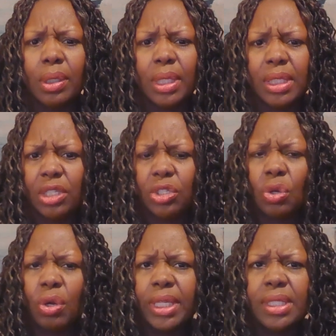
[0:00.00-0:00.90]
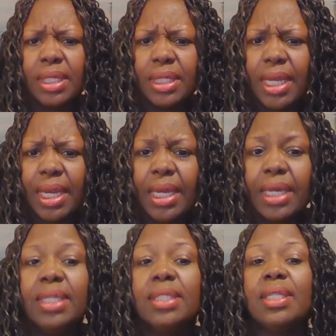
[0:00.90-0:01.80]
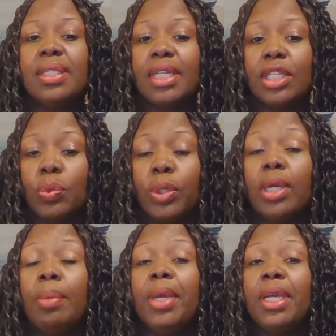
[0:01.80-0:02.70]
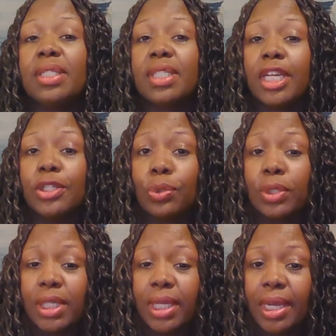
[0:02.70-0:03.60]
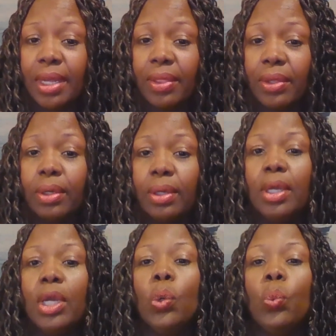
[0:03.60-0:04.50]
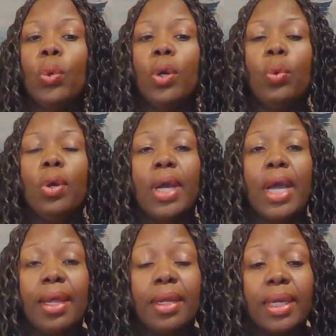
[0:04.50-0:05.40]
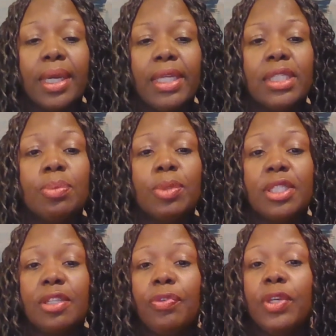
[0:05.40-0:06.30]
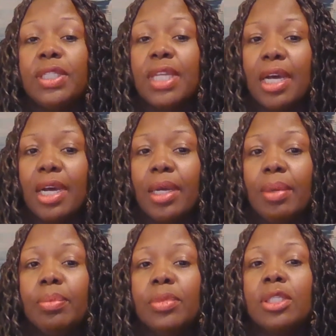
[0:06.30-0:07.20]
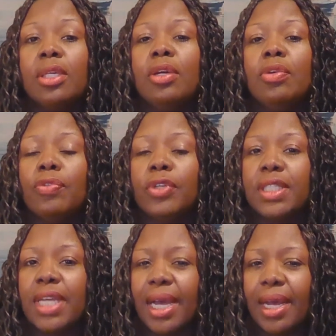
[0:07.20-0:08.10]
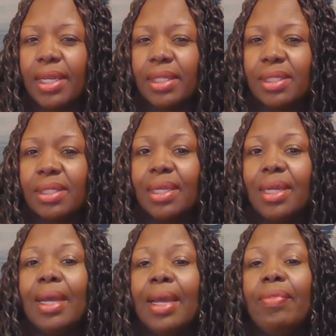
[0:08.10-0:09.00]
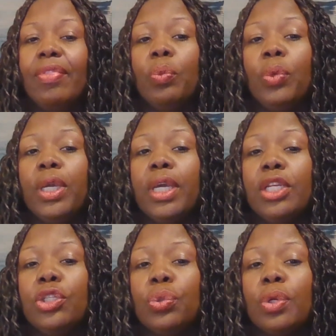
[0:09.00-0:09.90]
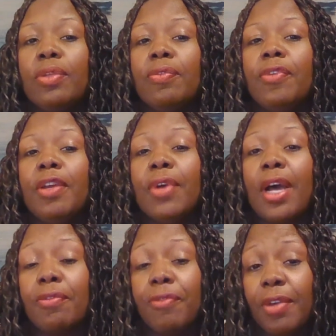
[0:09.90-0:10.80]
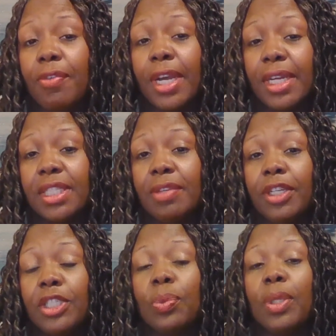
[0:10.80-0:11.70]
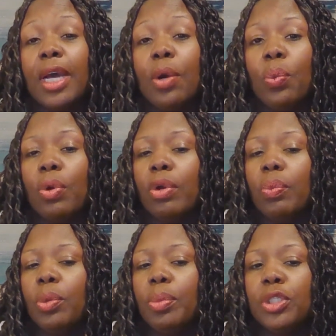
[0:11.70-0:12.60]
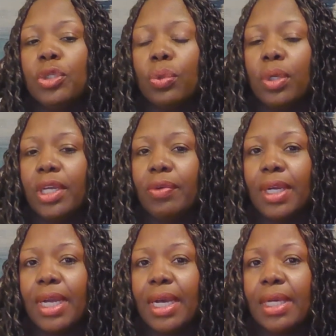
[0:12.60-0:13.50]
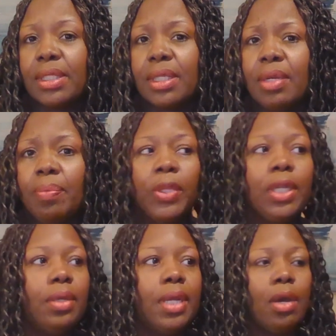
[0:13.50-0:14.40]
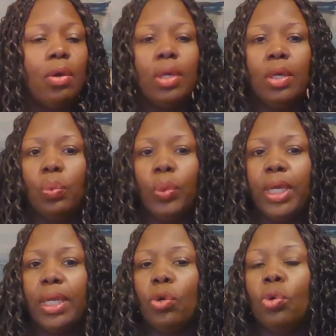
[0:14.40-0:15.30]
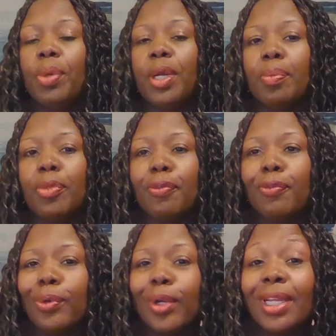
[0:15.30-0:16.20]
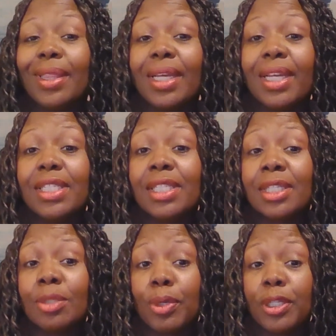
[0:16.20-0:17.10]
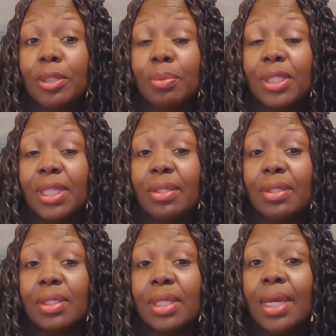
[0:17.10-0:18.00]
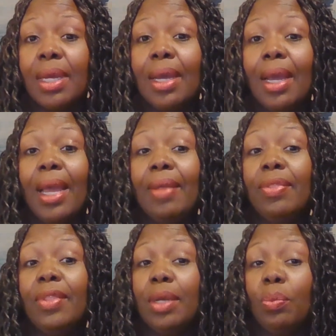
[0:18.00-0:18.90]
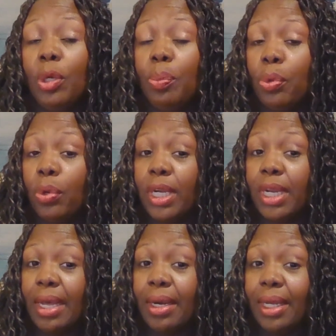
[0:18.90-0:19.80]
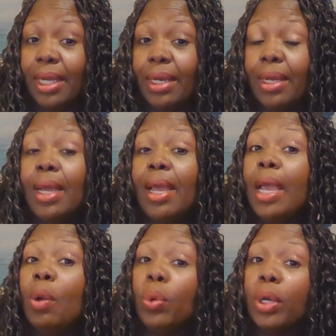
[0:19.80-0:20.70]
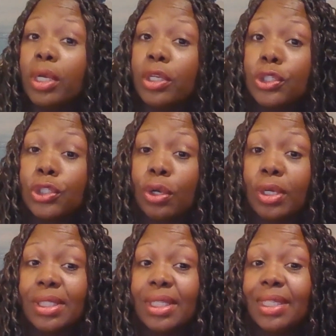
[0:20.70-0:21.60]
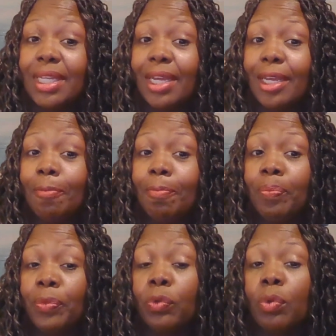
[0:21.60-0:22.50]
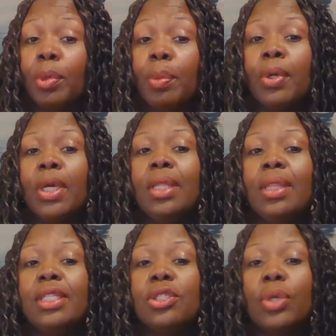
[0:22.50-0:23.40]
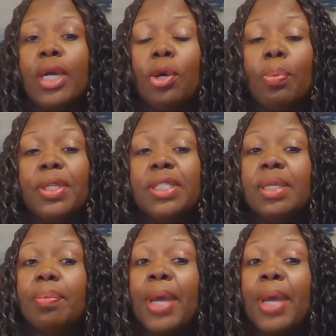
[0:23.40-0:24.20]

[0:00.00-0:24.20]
Is it starting today? And he says, yes, we're going to make a schedule together where we'll allocate specific times for tasks, and then we can enjoy our favorite activities without worry. We'll be totally relaxed. And then now we can open up the floor, let the kids express themselves. And then we point it out again, and we're going to start today. Remember, this will help us to